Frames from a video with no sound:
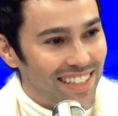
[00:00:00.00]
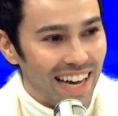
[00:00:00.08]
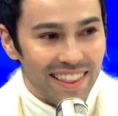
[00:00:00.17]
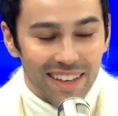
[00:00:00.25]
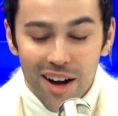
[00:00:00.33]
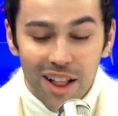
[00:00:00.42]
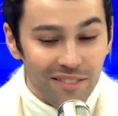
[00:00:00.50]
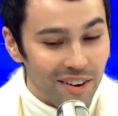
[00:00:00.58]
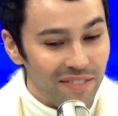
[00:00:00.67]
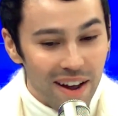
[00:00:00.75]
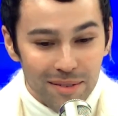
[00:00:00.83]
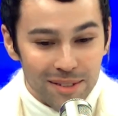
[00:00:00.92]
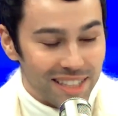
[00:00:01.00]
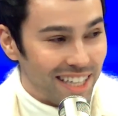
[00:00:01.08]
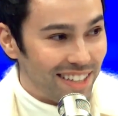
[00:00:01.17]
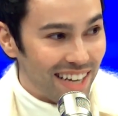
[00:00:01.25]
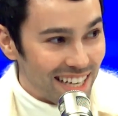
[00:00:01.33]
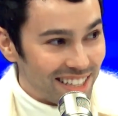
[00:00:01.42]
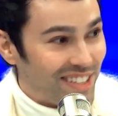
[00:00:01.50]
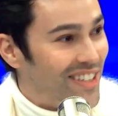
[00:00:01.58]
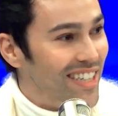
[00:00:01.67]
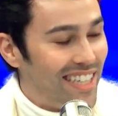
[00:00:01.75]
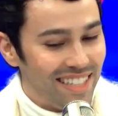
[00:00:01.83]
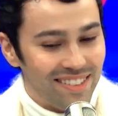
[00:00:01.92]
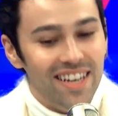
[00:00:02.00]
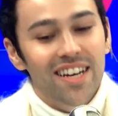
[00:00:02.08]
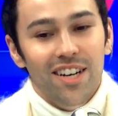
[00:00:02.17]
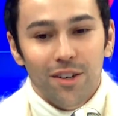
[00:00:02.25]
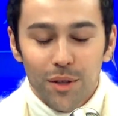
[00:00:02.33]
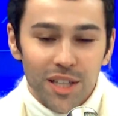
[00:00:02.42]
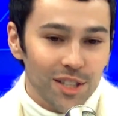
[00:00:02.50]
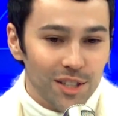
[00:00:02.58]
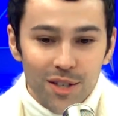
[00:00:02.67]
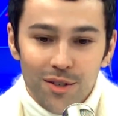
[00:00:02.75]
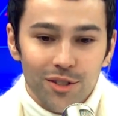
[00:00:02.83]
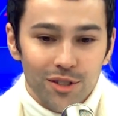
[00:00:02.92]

I think all of our families like, you guys sure and we just knew.